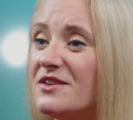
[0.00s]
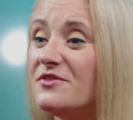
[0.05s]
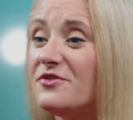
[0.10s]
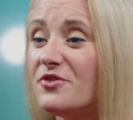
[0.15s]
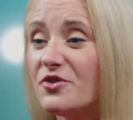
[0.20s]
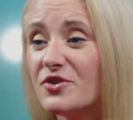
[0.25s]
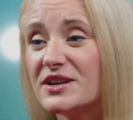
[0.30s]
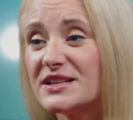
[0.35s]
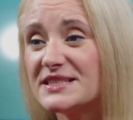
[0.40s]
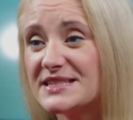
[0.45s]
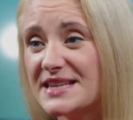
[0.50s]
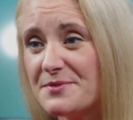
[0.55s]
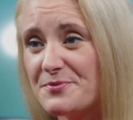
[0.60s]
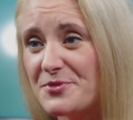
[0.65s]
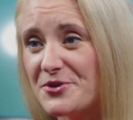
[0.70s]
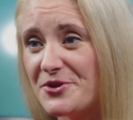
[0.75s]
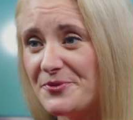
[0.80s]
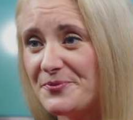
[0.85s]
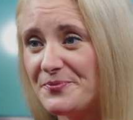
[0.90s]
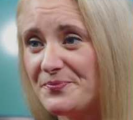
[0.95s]
For
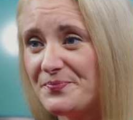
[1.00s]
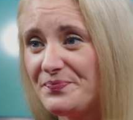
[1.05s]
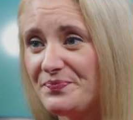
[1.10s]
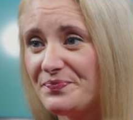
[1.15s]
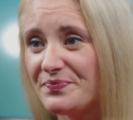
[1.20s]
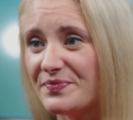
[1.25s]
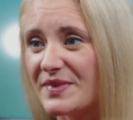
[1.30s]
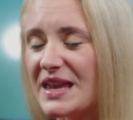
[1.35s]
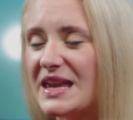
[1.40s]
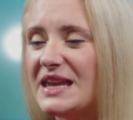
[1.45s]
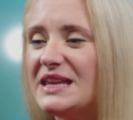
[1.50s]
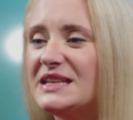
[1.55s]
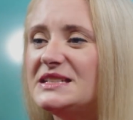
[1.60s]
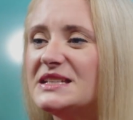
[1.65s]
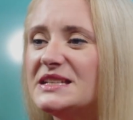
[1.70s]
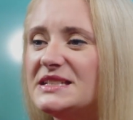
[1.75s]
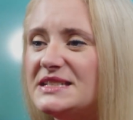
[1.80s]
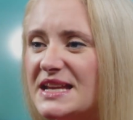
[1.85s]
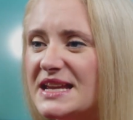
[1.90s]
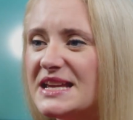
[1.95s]
example, in
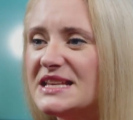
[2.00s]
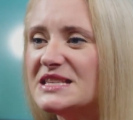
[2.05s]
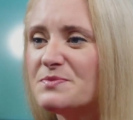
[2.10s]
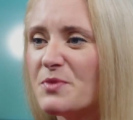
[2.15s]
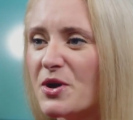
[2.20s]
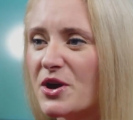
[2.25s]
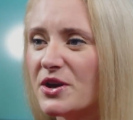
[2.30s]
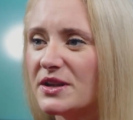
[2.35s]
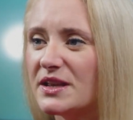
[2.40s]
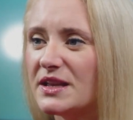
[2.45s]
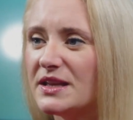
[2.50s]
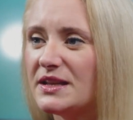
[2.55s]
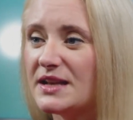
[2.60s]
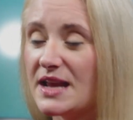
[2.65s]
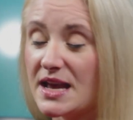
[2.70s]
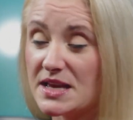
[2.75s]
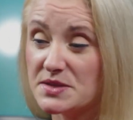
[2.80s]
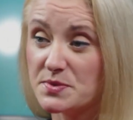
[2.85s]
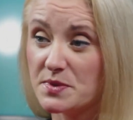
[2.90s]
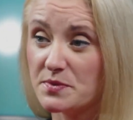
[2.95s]
today's market,
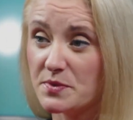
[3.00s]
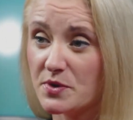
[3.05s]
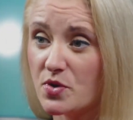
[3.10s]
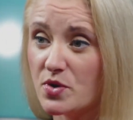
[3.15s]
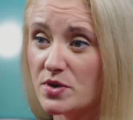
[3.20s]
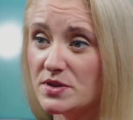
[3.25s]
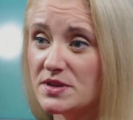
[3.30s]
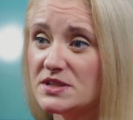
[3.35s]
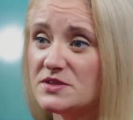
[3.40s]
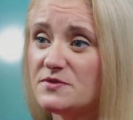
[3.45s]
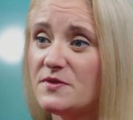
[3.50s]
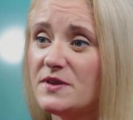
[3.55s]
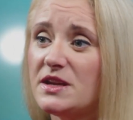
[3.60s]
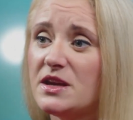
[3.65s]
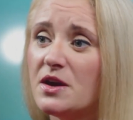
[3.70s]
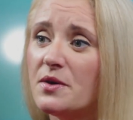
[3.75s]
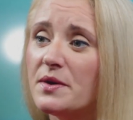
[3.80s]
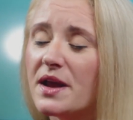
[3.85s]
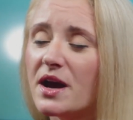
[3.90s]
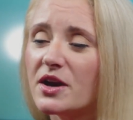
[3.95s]
as we record this
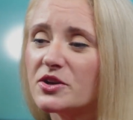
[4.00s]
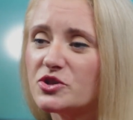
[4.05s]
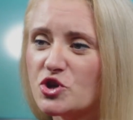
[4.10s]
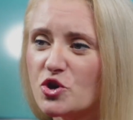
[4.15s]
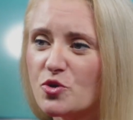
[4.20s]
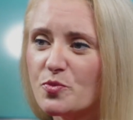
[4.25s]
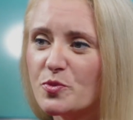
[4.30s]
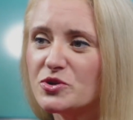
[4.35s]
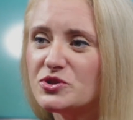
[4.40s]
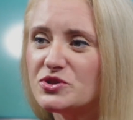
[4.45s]
video in October